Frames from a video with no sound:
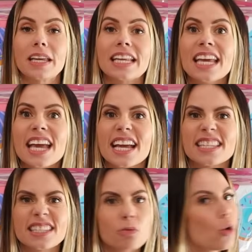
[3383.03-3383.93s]
Fluffbean,
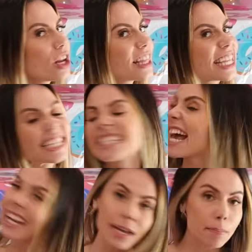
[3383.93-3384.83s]
it's one of the
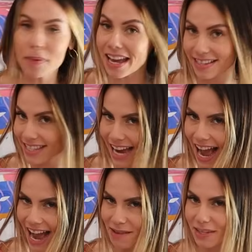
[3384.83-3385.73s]
second best
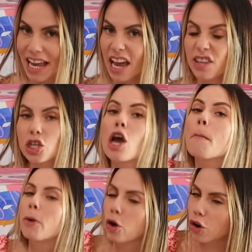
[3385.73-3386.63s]
times. It's
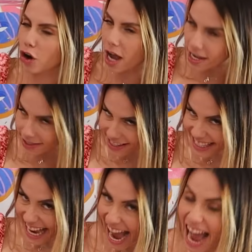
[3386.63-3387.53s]

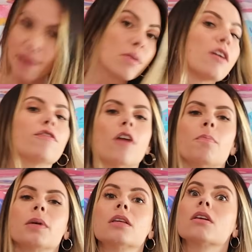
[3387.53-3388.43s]
present time.
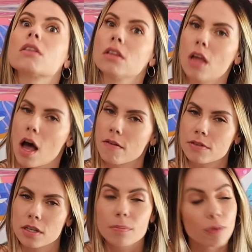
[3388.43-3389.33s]
Fluffbean
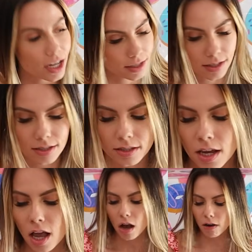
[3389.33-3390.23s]
loves presents.
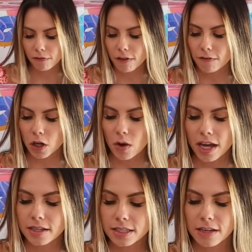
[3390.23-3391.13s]
All right, Fluff, go
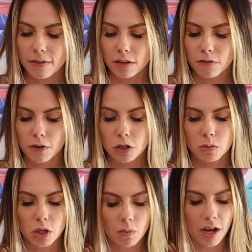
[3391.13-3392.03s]
ahead and sniff out the first
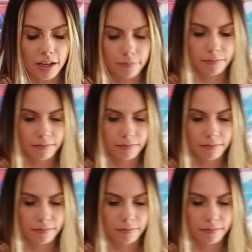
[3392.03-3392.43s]
one you want.